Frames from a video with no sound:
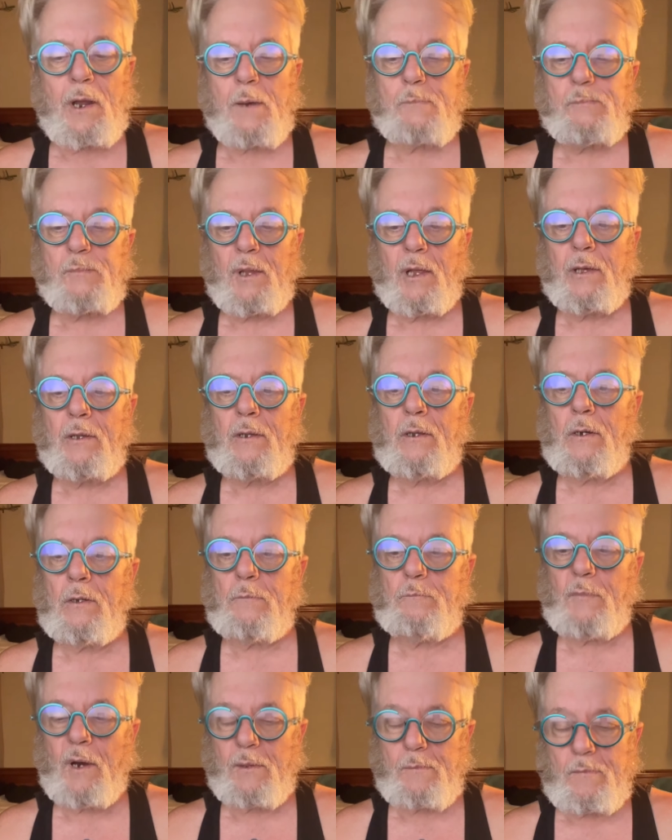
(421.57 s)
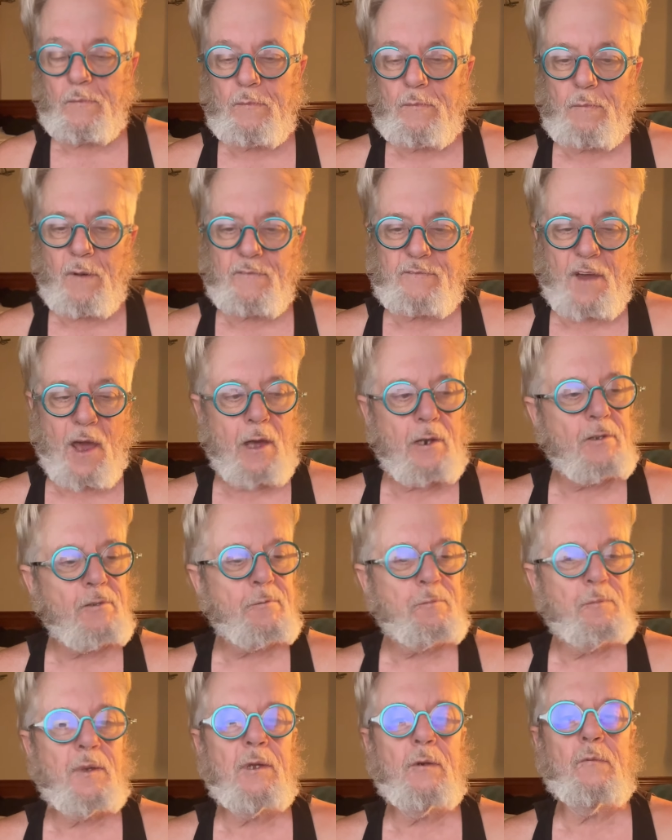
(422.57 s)
I plan on my my van is
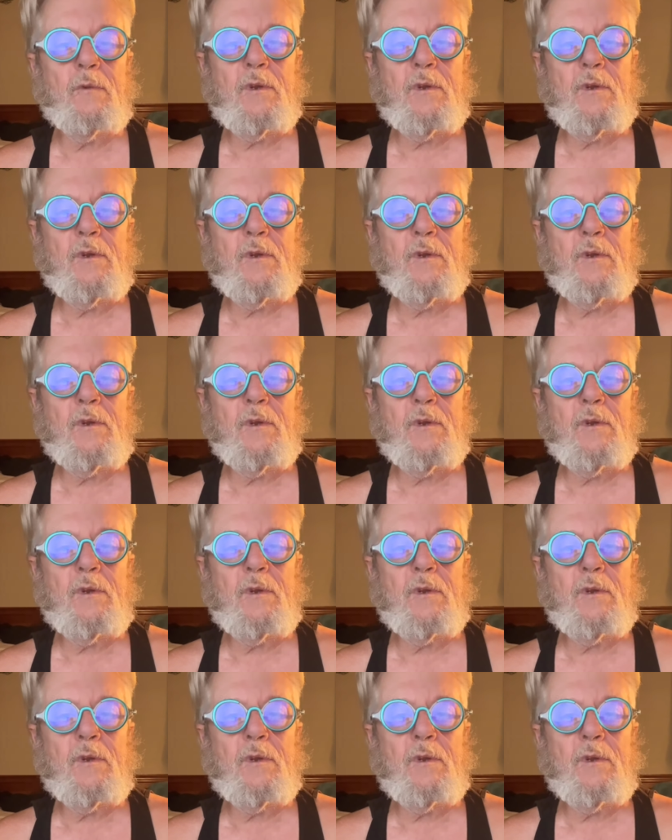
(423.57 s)
being